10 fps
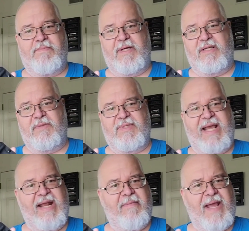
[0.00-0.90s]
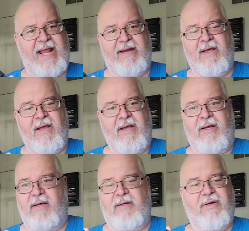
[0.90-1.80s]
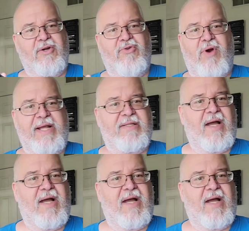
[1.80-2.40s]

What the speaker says: because it was handmade. Christ,